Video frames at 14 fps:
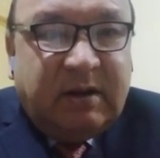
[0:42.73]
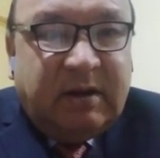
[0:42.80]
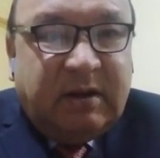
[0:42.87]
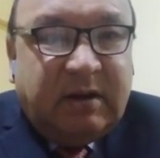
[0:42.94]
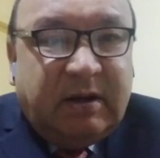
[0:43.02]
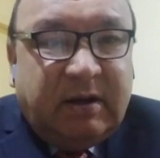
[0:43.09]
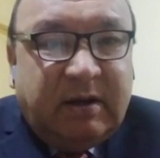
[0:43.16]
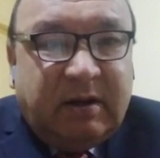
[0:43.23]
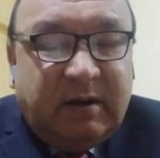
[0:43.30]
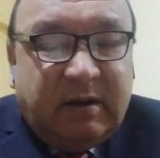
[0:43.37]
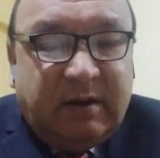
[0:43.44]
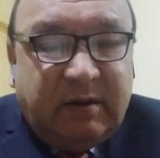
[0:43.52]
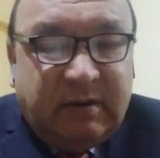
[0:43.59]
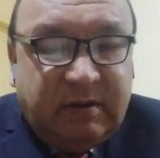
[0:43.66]

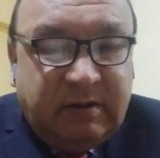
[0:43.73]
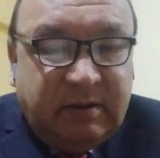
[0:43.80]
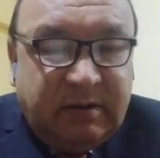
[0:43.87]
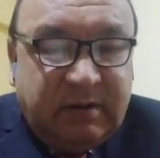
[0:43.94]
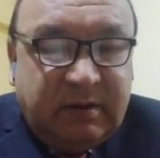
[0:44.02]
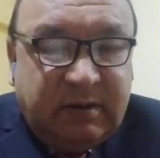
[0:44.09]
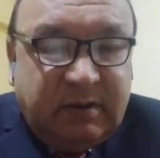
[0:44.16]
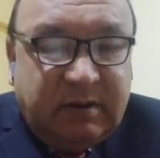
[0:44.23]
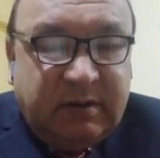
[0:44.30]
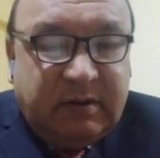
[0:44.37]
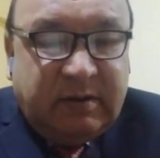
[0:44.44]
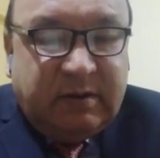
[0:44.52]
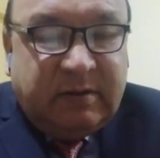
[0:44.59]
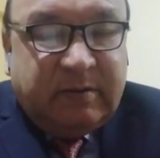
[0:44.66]
uh,
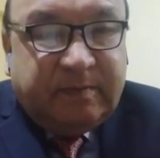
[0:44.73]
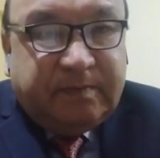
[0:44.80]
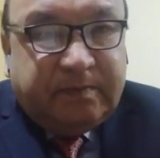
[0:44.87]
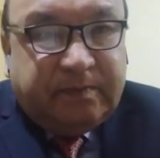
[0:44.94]
uh,